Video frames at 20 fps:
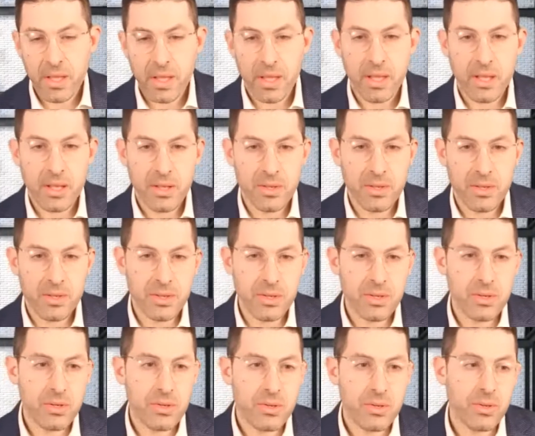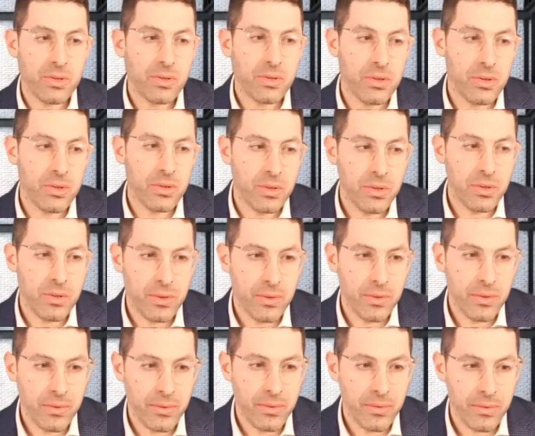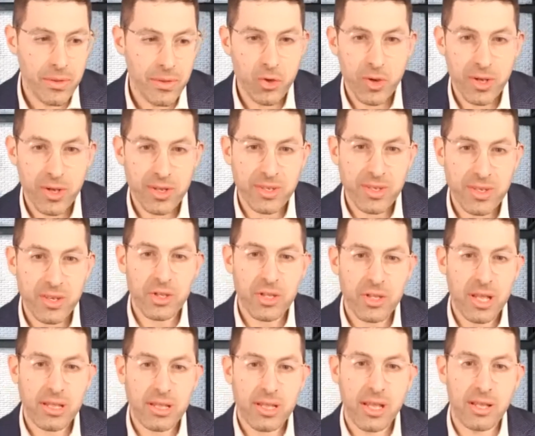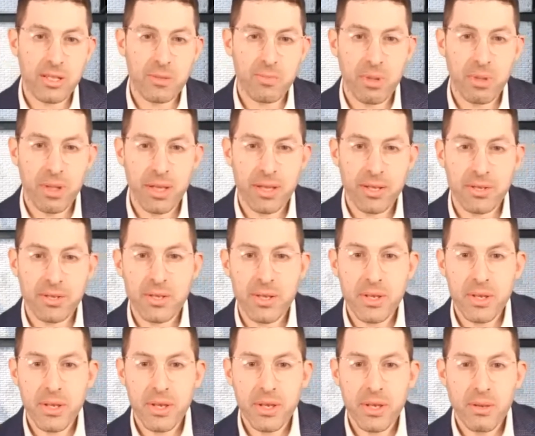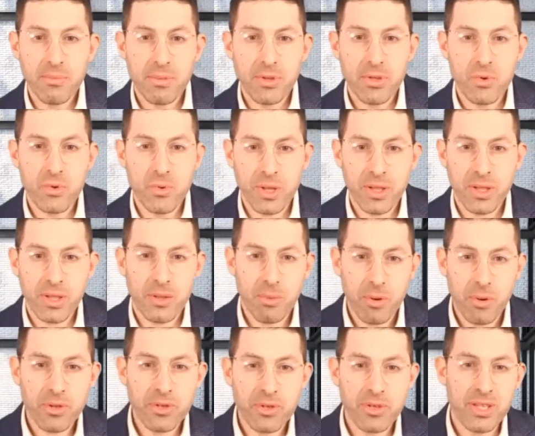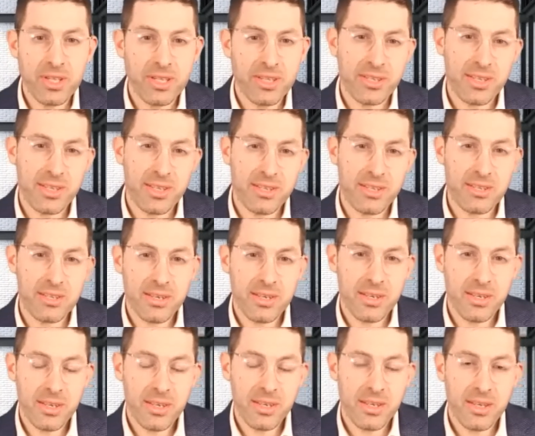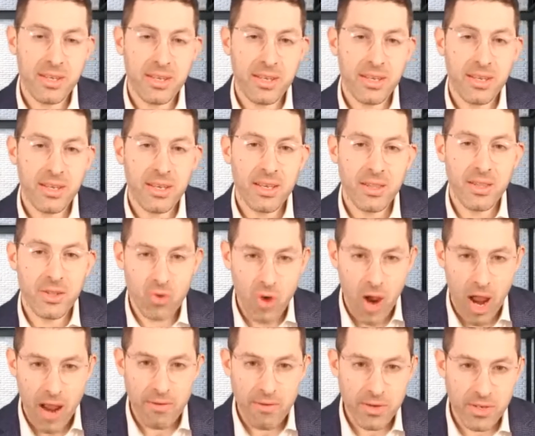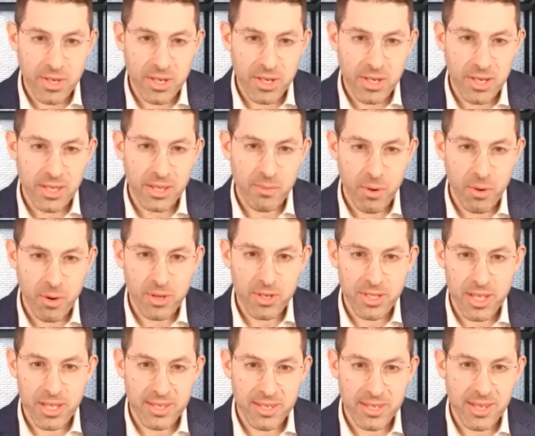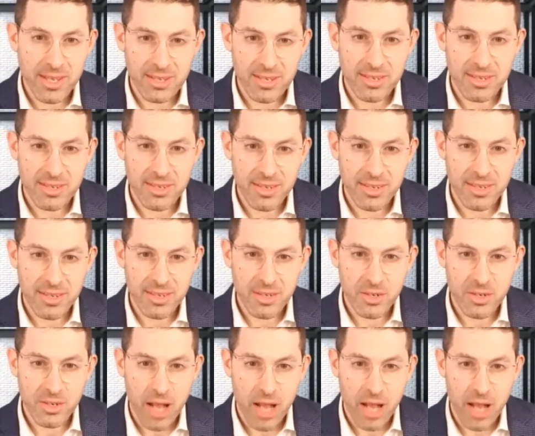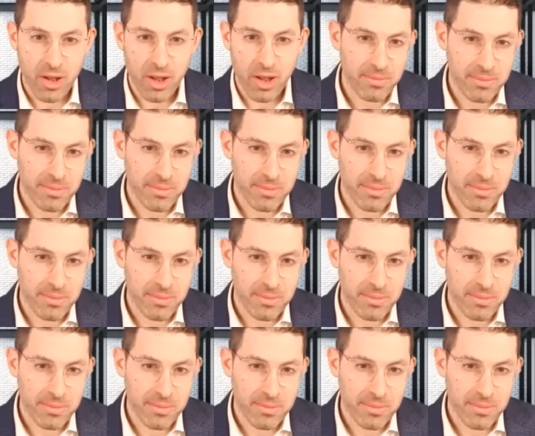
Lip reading: is the transition that takes place between the person that sits in the driver's seat and the person that sits shotgun,